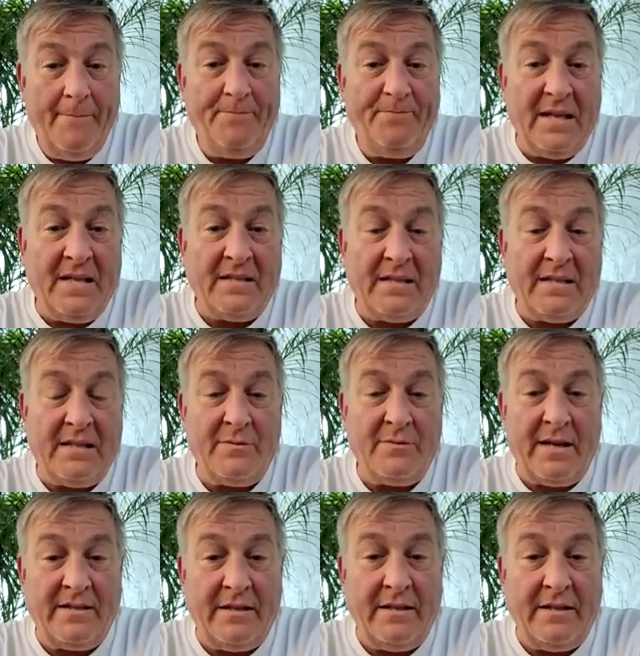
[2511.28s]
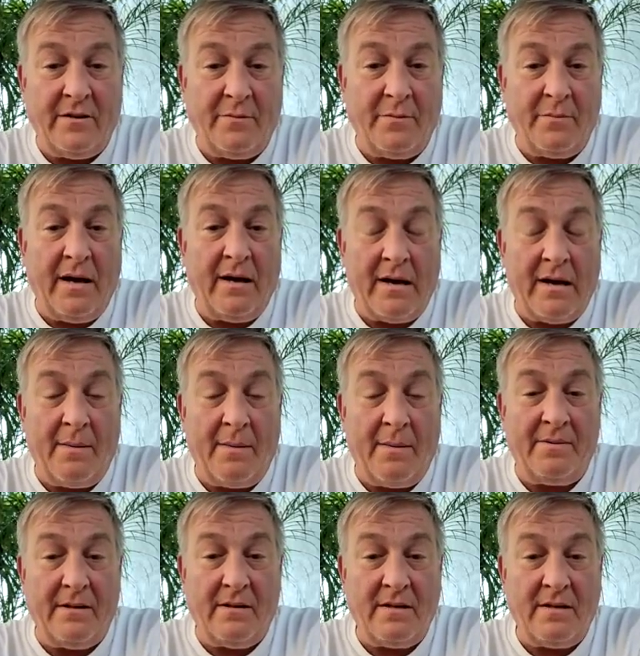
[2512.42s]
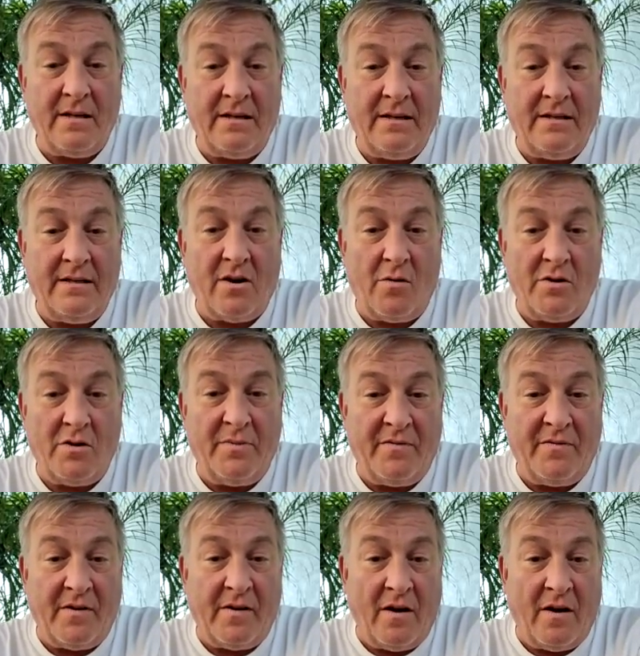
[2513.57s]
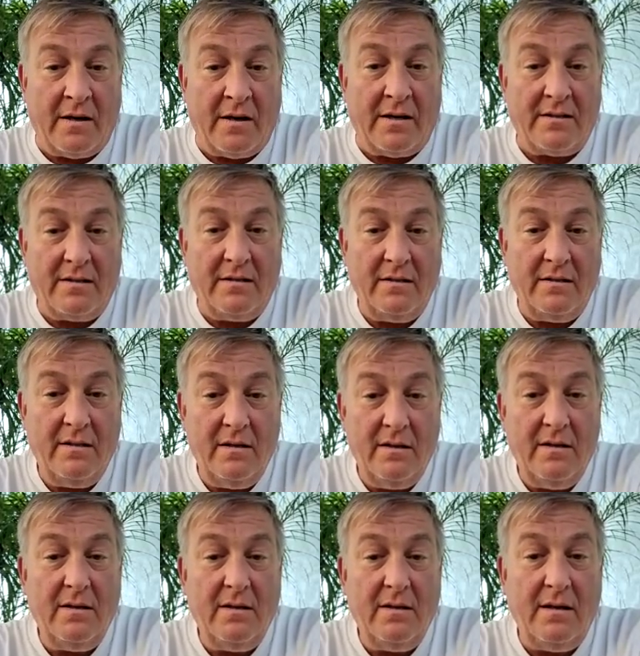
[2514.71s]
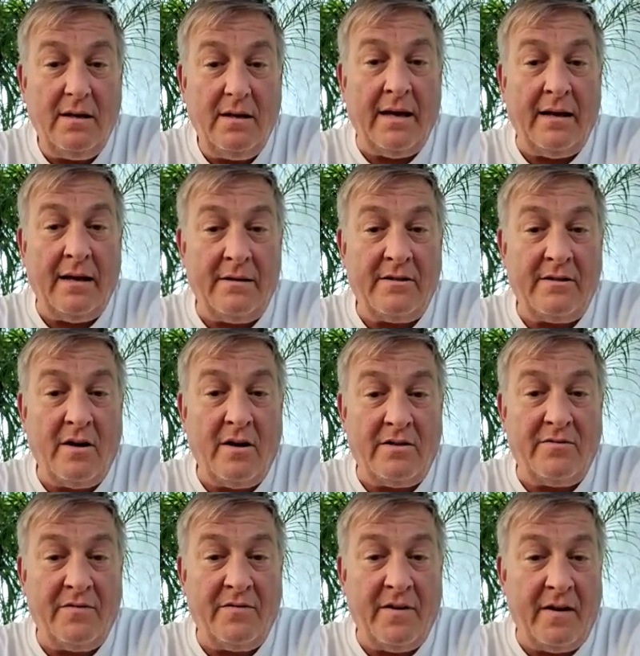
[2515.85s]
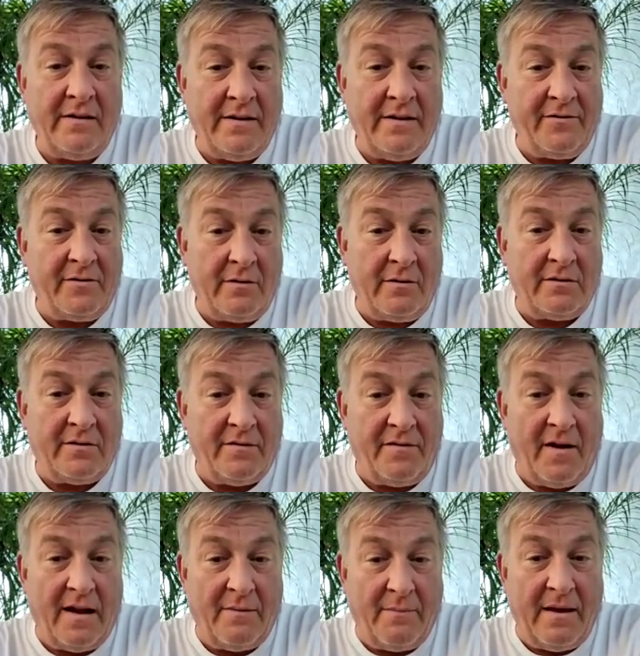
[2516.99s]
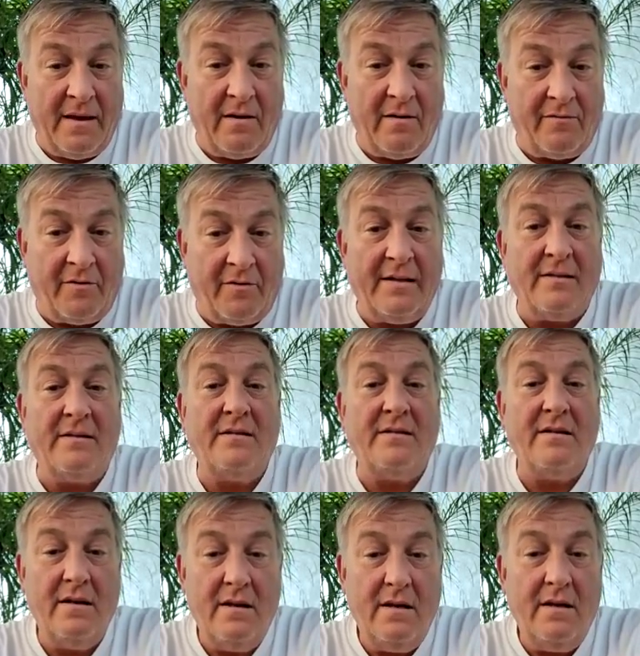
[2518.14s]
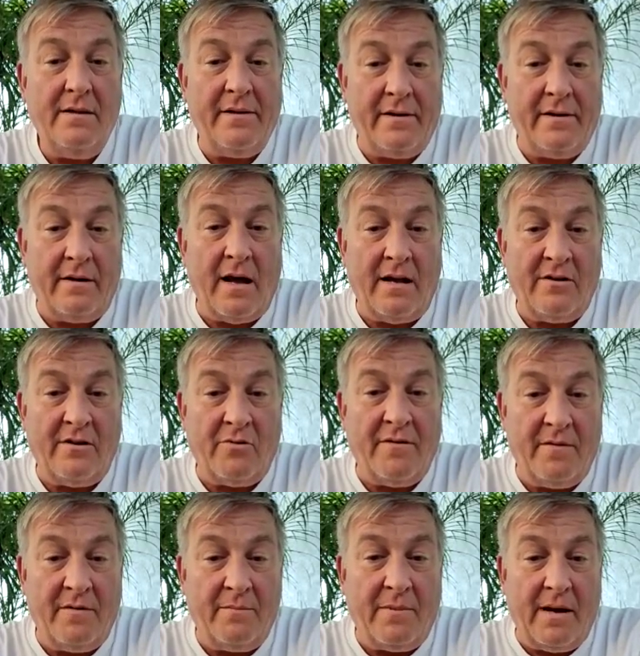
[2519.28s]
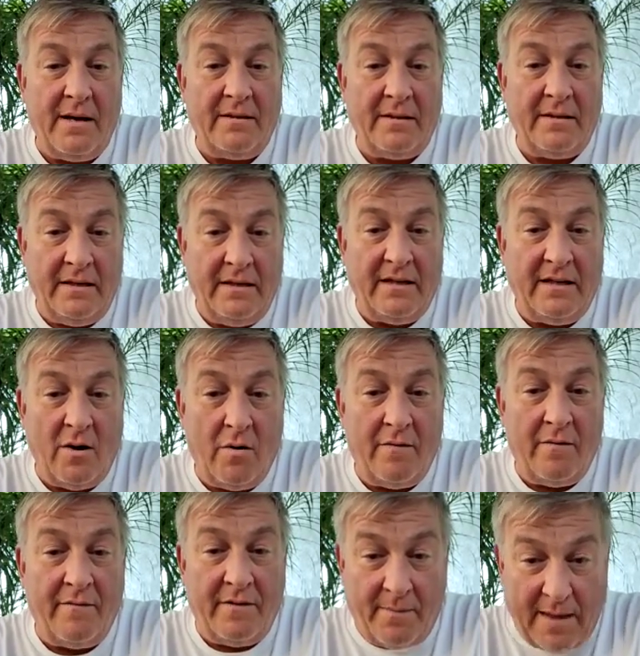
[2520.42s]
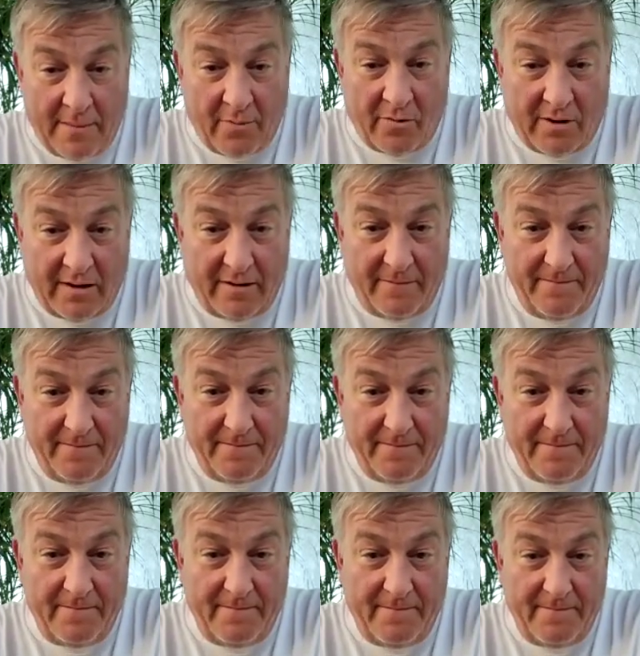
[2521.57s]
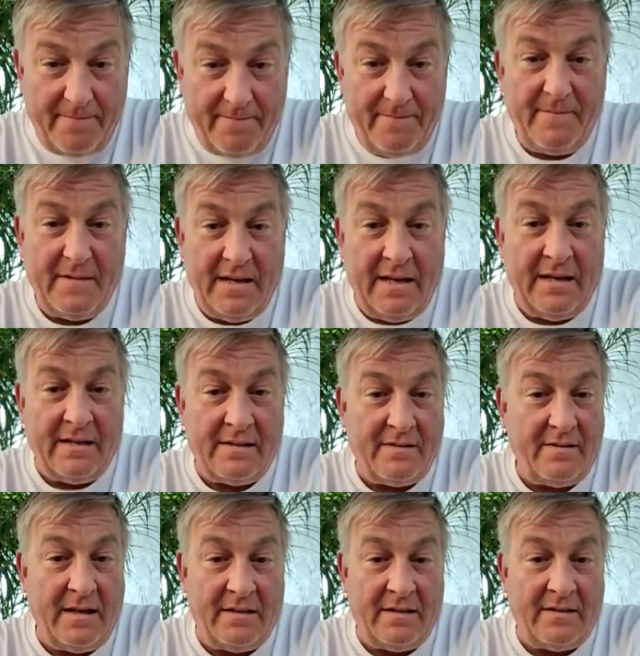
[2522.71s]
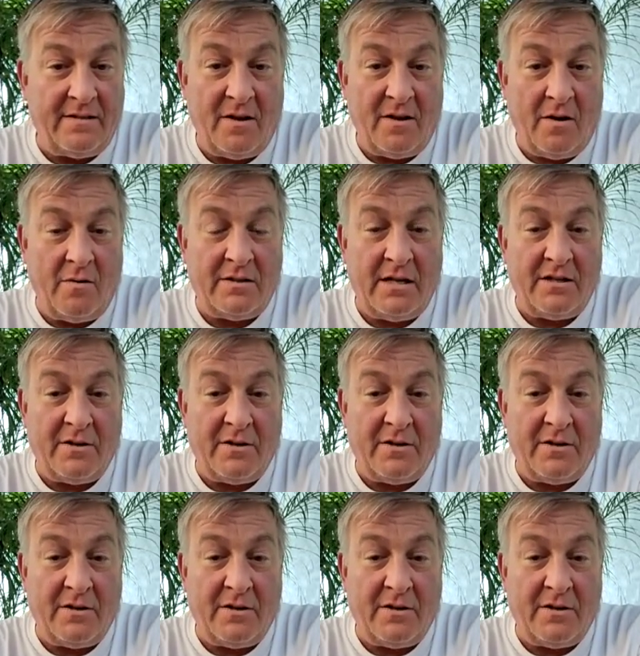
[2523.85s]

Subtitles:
is he's my senior by a couple of years, and he's always been very honest. And so it's very difficult to find male friends that are not driven by the ego of their memory. And it's such a